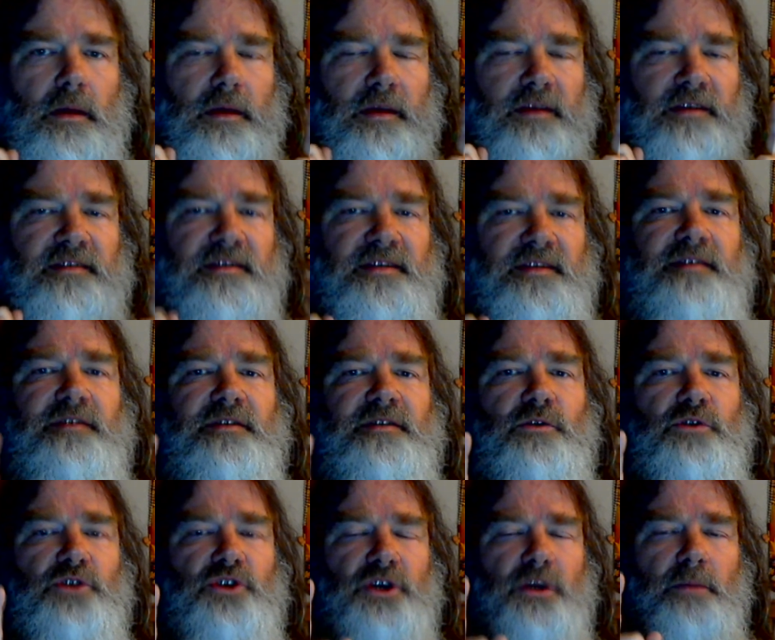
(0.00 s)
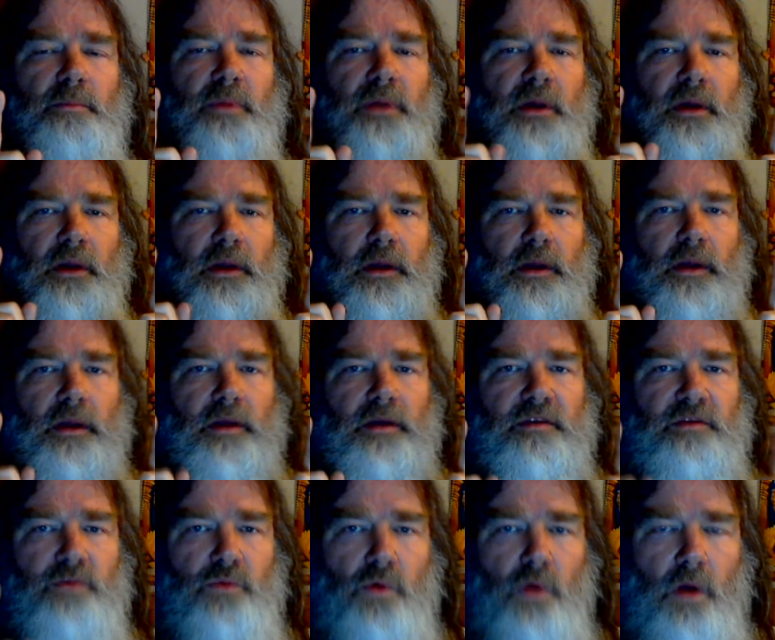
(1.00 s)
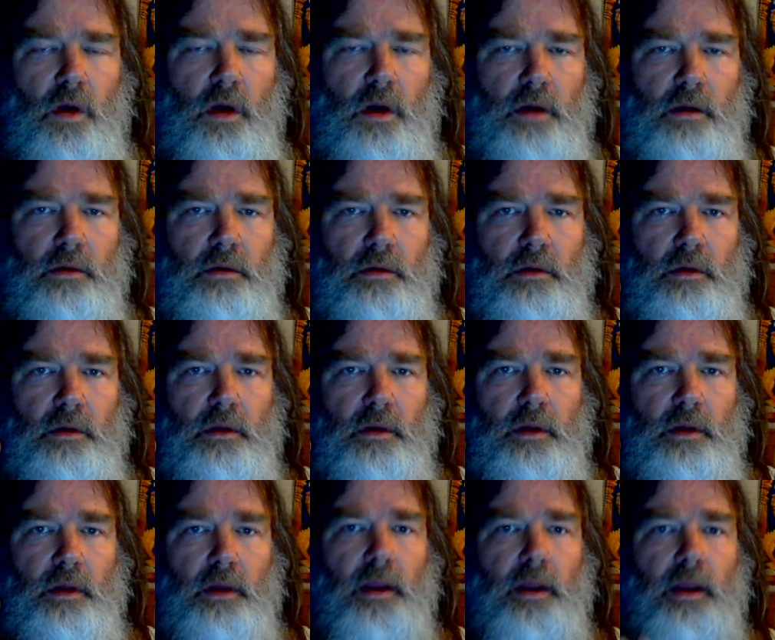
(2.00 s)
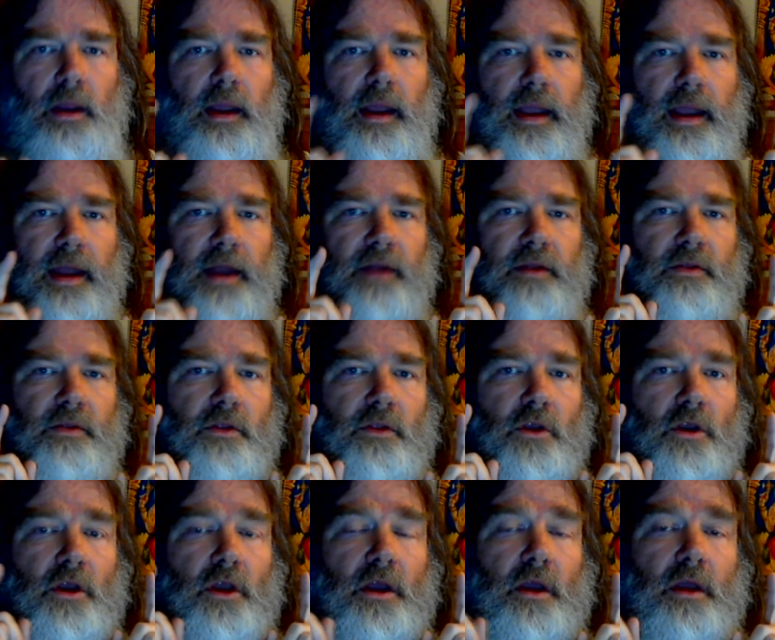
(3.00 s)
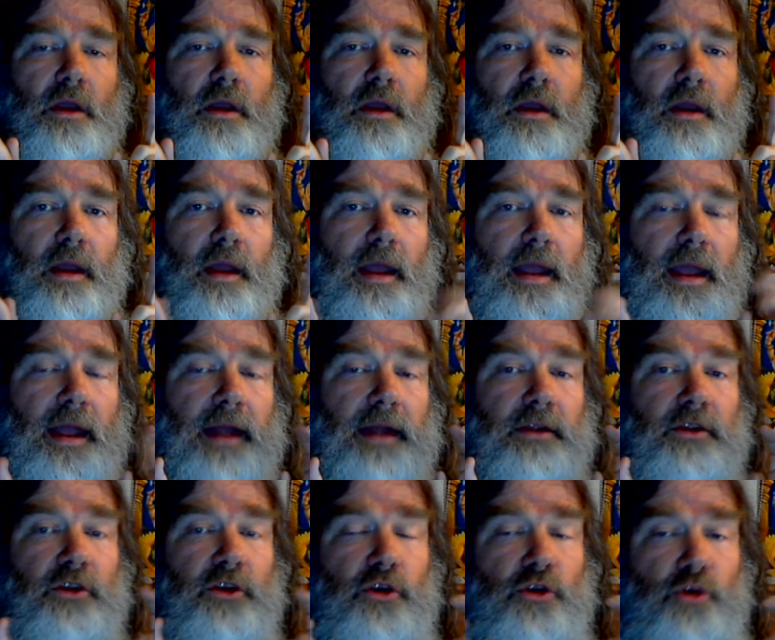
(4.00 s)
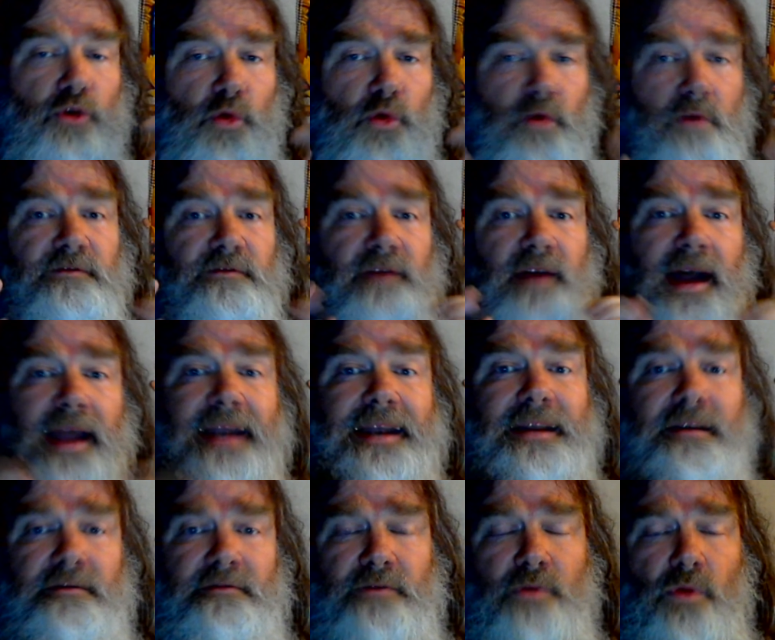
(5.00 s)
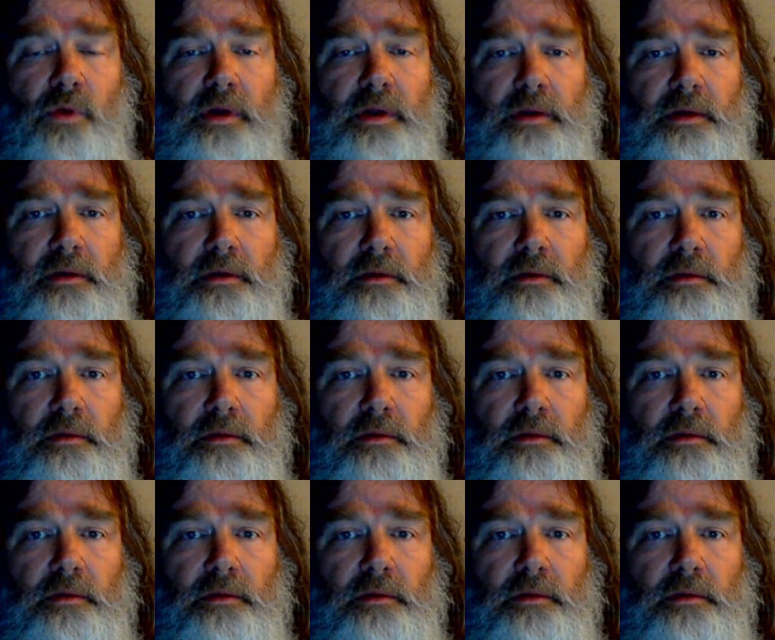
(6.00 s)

Censorship is wrong. And you're fighting for it.